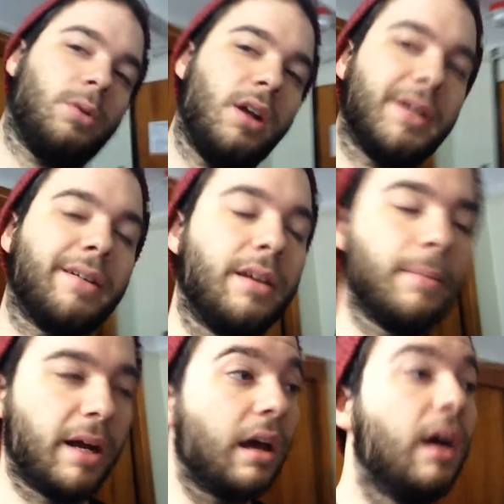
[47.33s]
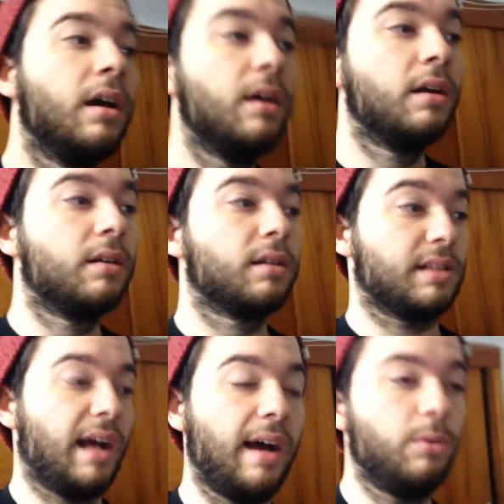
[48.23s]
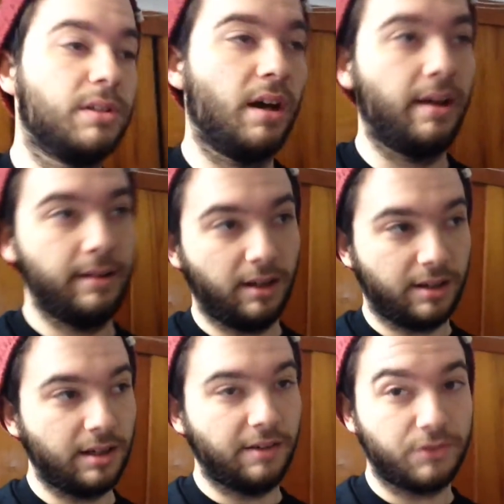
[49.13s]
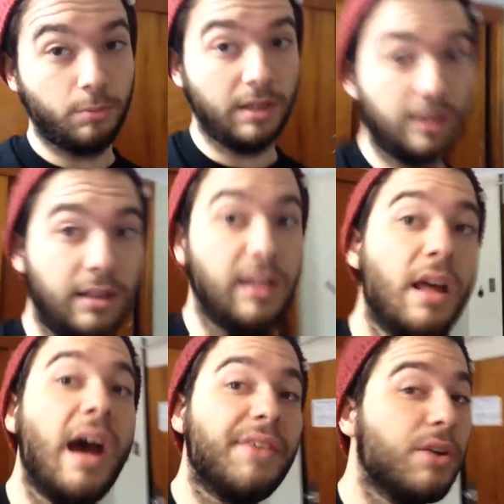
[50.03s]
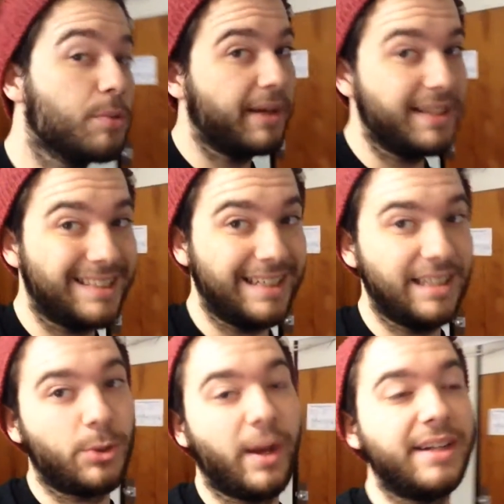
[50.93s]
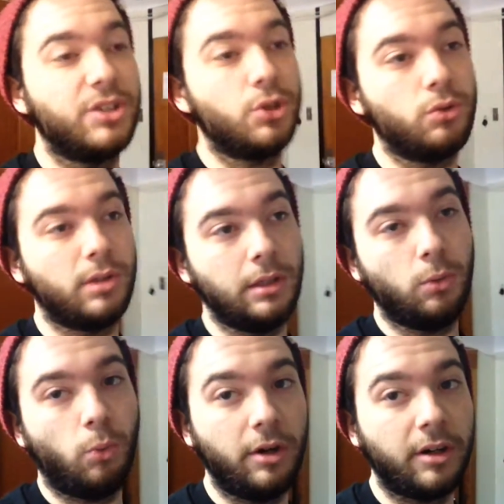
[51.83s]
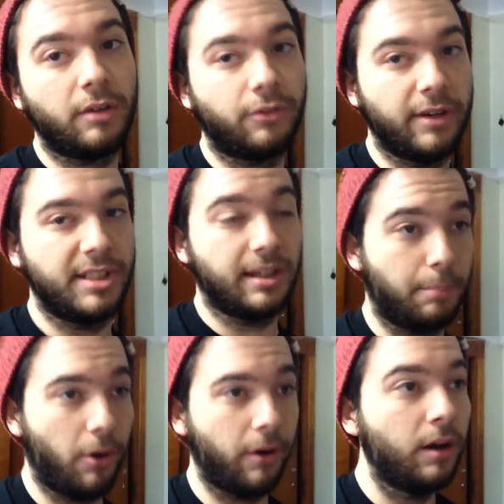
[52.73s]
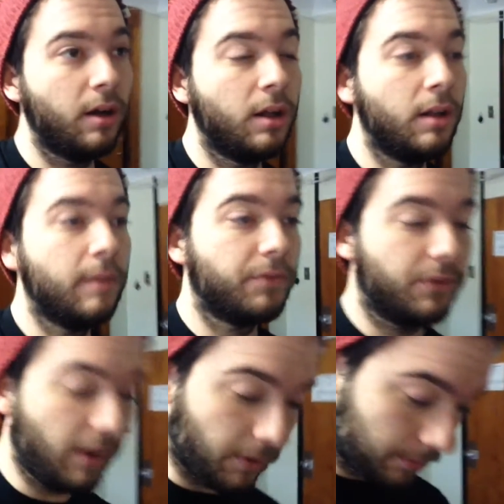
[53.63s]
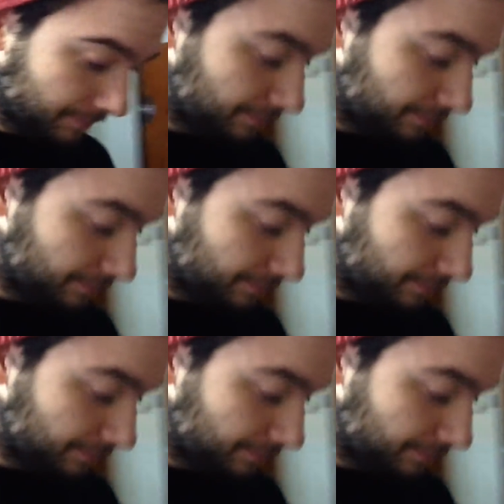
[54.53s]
not talking about it. Because I was not lucky enough to be in the half that was planting seeds, so I had to do the water freezing part. So,